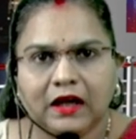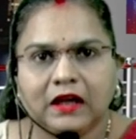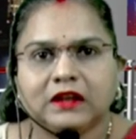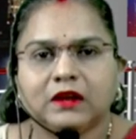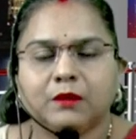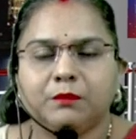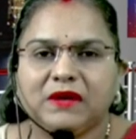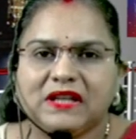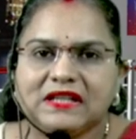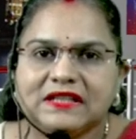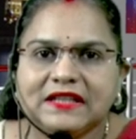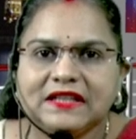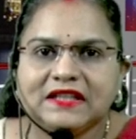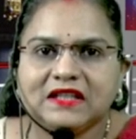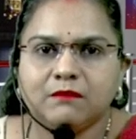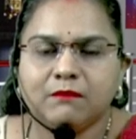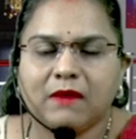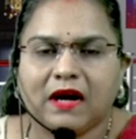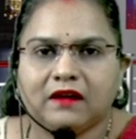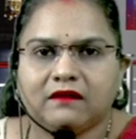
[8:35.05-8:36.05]
the
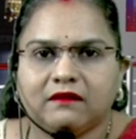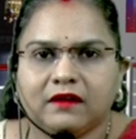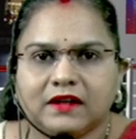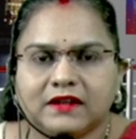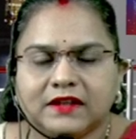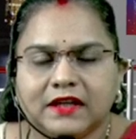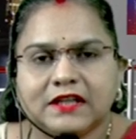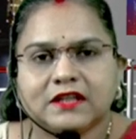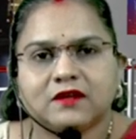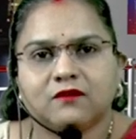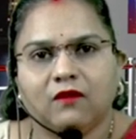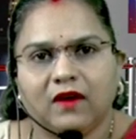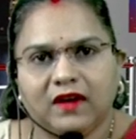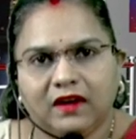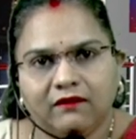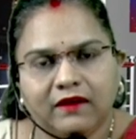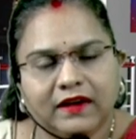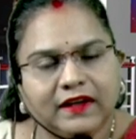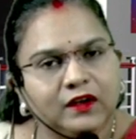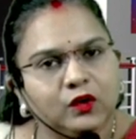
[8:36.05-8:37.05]
BCG matrix is very
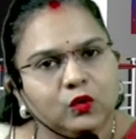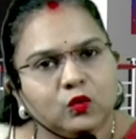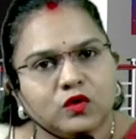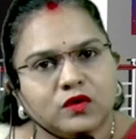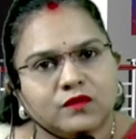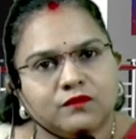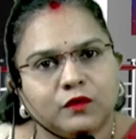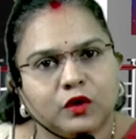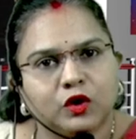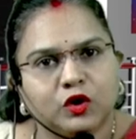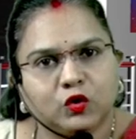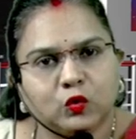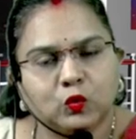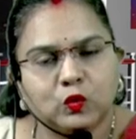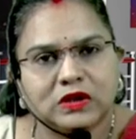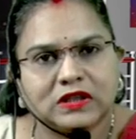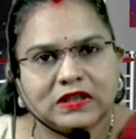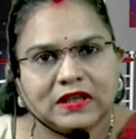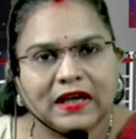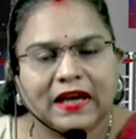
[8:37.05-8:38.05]
very useful
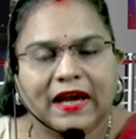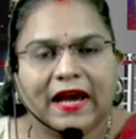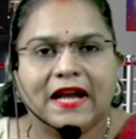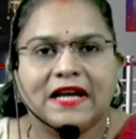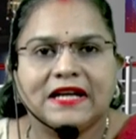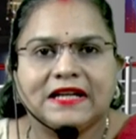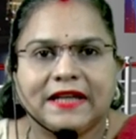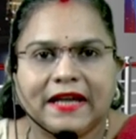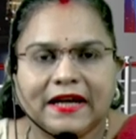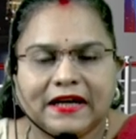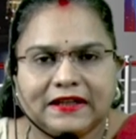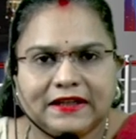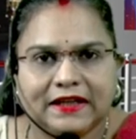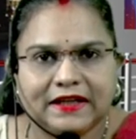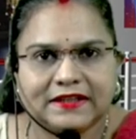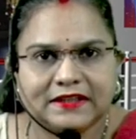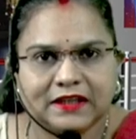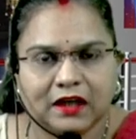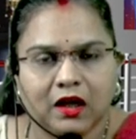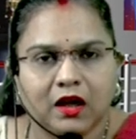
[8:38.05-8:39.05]
tools and
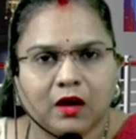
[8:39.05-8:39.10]
tactics